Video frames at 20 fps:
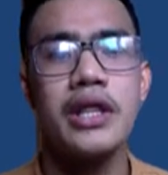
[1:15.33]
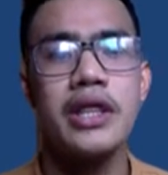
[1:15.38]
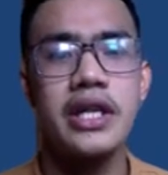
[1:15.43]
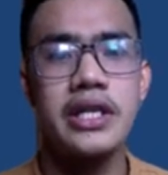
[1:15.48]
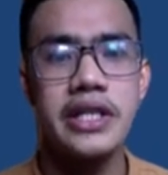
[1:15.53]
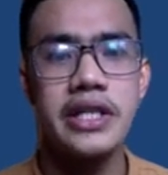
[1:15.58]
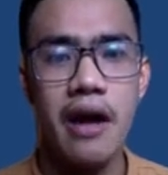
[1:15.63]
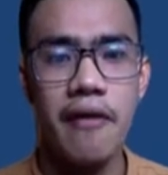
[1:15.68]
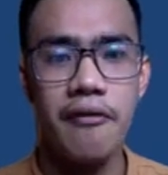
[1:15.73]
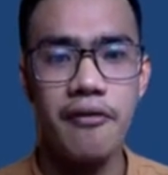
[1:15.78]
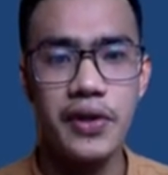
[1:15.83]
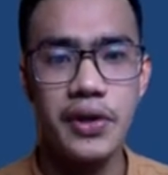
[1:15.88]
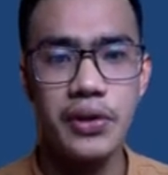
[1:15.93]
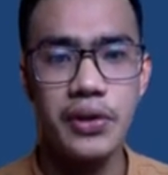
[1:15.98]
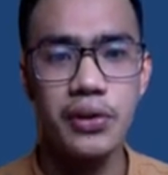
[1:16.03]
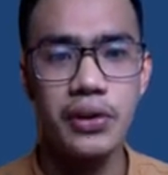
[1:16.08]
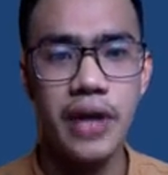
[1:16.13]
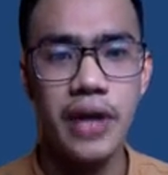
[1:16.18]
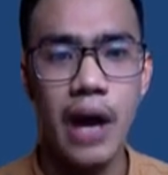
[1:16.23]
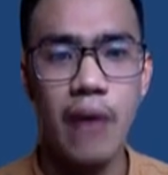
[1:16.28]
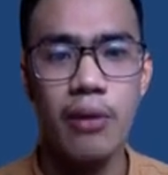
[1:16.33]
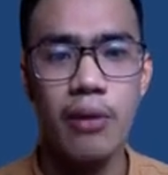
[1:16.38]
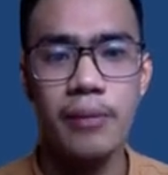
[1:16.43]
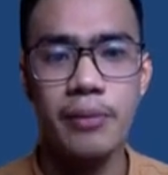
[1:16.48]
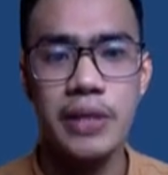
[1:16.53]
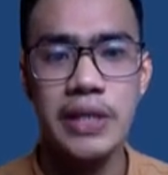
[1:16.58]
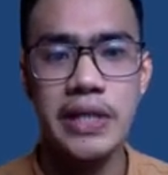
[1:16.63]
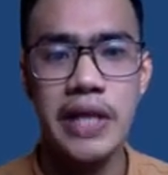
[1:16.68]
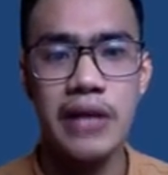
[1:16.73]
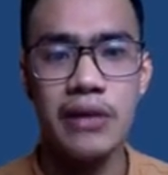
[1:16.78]
This afternoon, I will
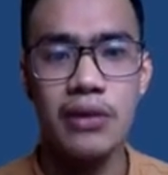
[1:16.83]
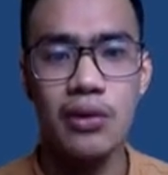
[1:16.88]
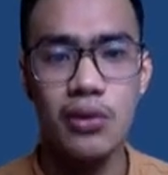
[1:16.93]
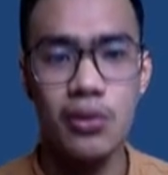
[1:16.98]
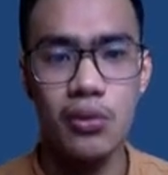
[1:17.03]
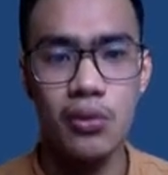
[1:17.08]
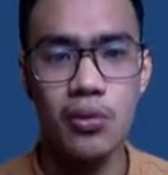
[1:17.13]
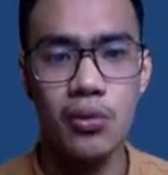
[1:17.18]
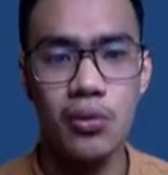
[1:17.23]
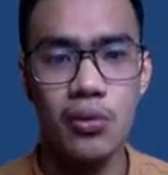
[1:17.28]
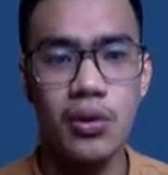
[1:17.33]
present to you